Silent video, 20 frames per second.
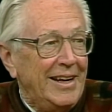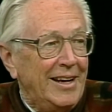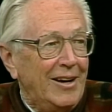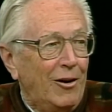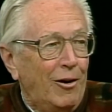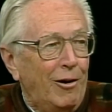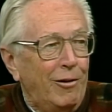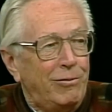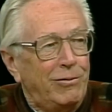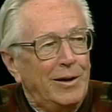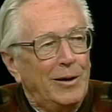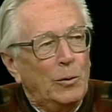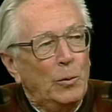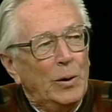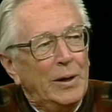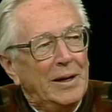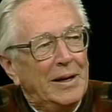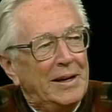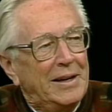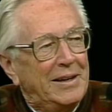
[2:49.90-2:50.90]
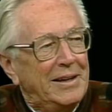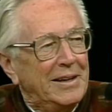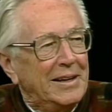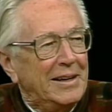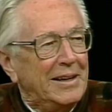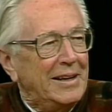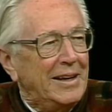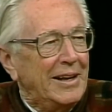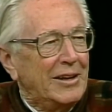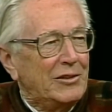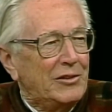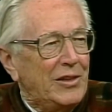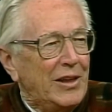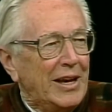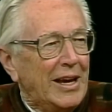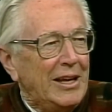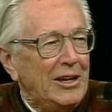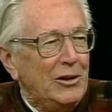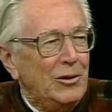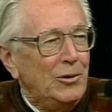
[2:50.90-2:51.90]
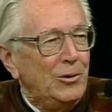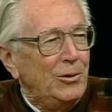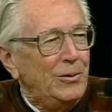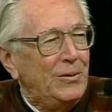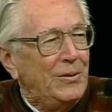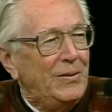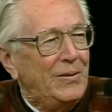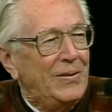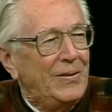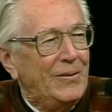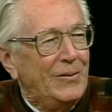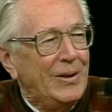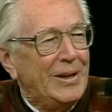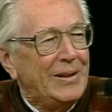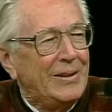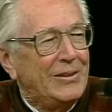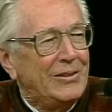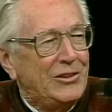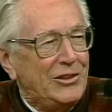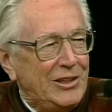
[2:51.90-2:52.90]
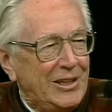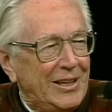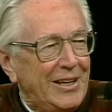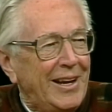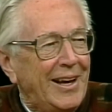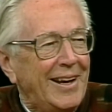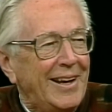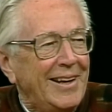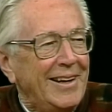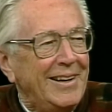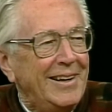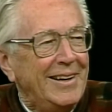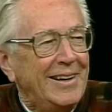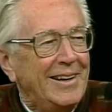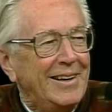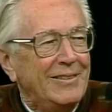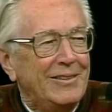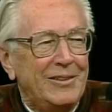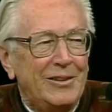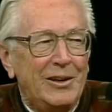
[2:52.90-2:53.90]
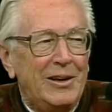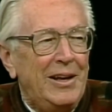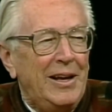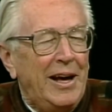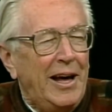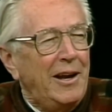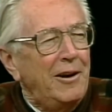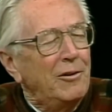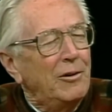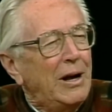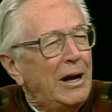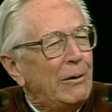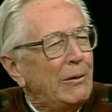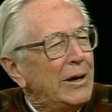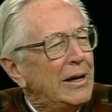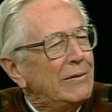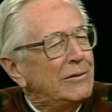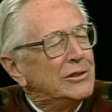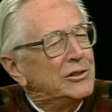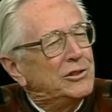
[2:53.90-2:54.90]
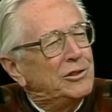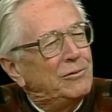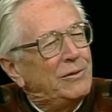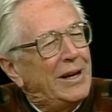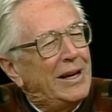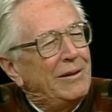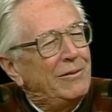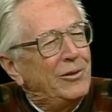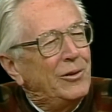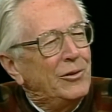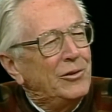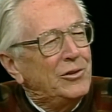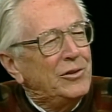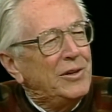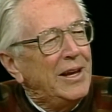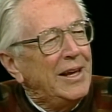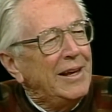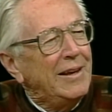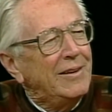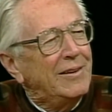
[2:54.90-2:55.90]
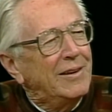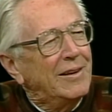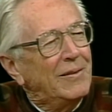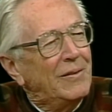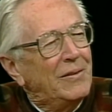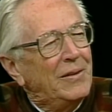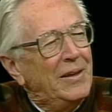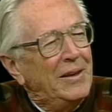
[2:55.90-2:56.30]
And off I went, and next thing I knew, well, she had died. And I don't know how I ever survived those days.